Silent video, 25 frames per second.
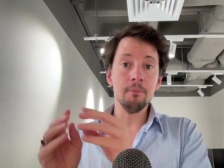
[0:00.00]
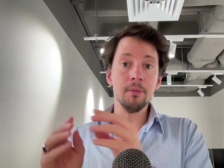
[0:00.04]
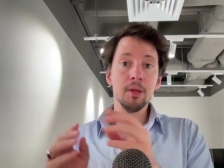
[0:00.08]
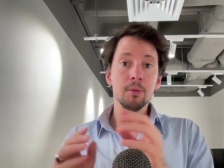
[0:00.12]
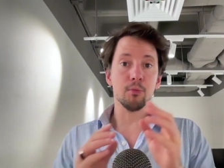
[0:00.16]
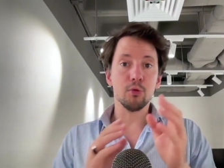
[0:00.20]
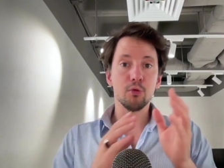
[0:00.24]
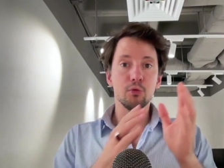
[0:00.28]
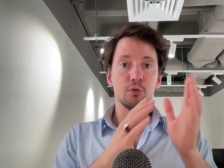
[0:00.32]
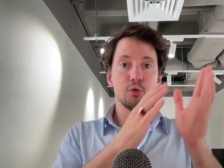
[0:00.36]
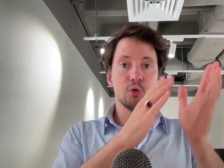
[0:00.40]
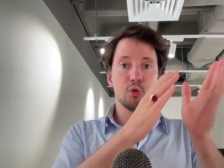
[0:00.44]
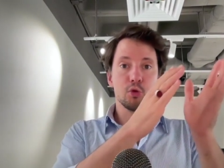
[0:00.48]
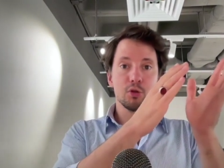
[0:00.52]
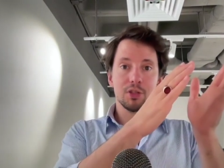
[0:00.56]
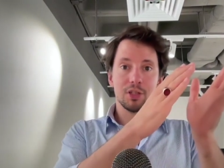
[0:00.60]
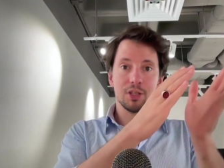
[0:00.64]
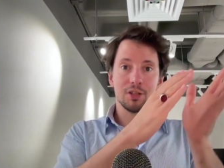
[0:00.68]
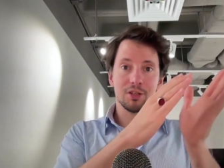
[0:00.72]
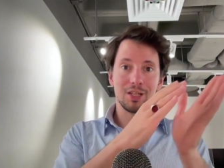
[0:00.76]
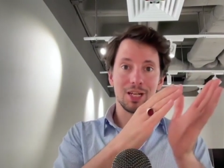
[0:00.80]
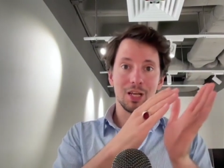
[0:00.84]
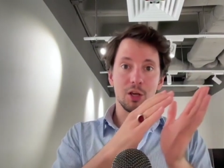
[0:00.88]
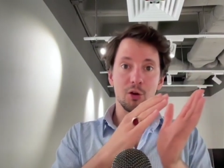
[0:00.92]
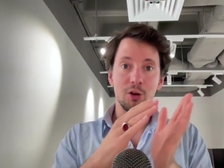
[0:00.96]
But of course,
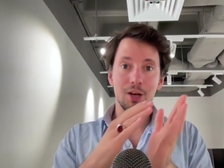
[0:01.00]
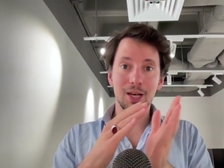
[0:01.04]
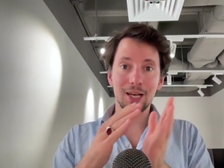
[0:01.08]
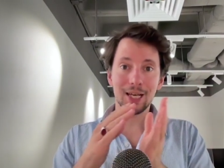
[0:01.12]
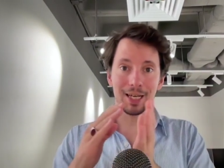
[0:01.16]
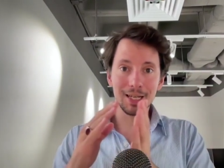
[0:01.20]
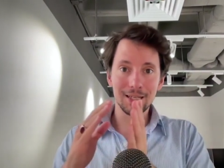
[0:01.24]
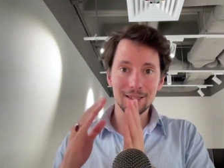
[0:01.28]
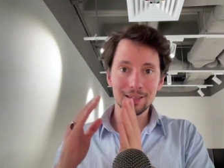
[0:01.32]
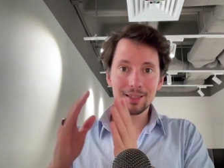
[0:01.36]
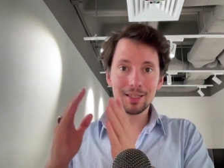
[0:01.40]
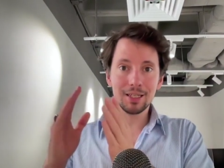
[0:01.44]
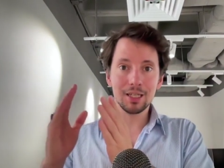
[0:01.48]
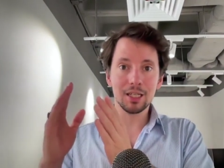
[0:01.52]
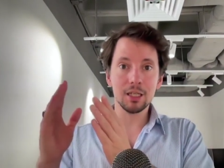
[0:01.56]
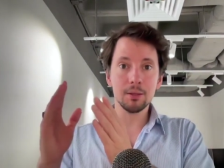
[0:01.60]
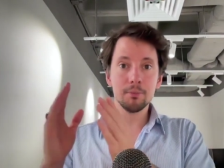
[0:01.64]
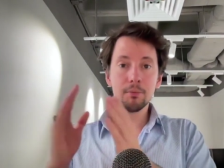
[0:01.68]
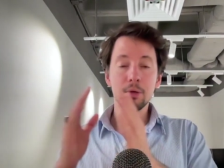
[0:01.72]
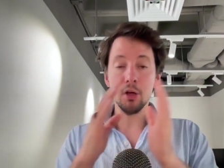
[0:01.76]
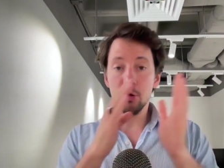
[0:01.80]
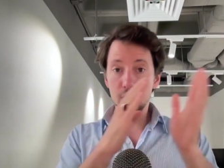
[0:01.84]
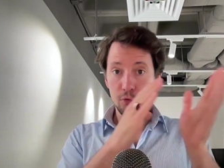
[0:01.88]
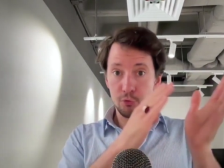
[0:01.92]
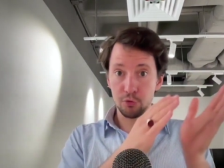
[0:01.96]
there's like a lag
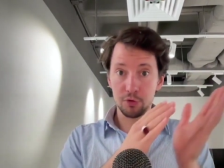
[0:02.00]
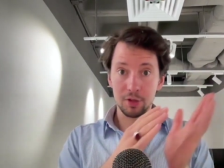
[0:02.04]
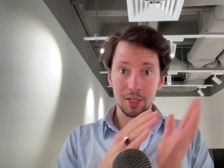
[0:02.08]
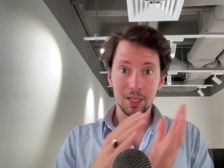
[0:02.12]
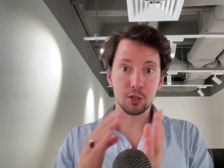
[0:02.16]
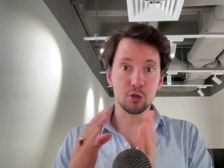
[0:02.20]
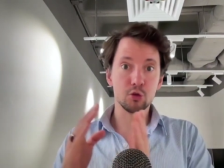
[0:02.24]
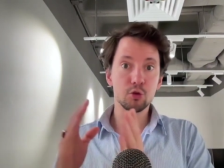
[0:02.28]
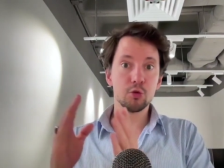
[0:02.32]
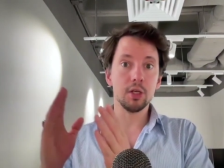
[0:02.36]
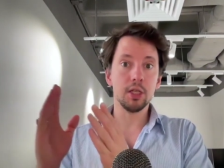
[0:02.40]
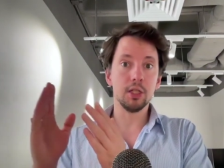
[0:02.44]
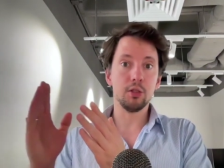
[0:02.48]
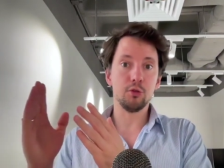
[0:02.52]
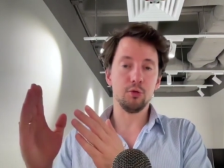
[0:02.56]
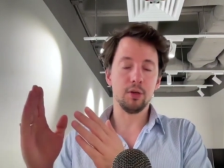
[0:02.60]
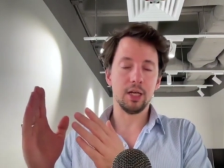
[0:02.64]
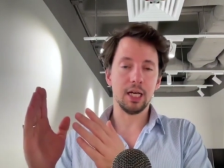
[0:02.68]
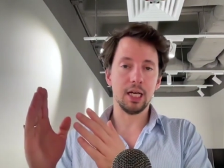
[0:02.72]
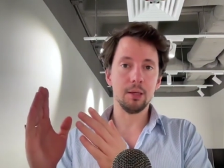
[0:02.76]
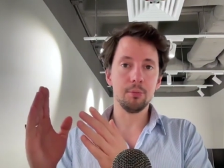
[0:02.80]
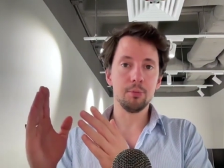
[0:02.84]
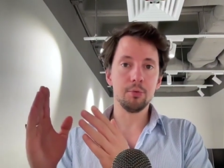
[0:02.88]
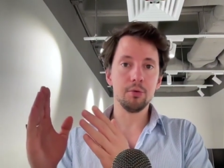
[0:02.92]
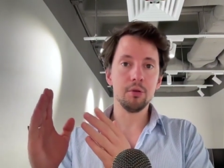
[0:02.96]
time for that trade to
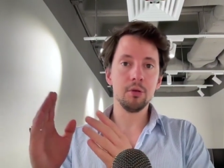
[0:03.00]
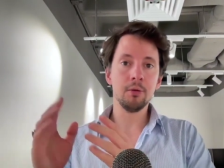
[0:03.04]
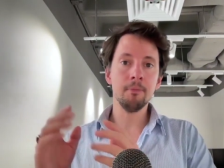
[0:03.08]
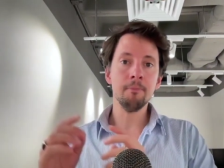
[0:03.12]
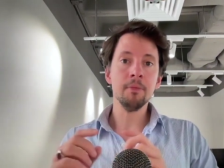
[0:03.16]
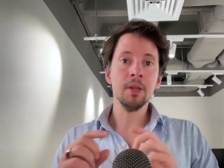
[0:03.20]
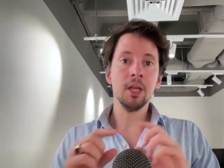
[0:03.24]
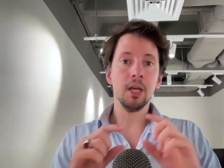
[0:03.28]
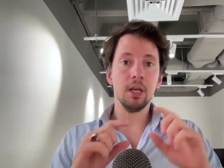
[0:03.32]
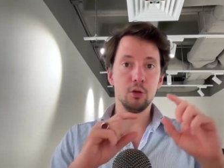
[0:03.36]
happen.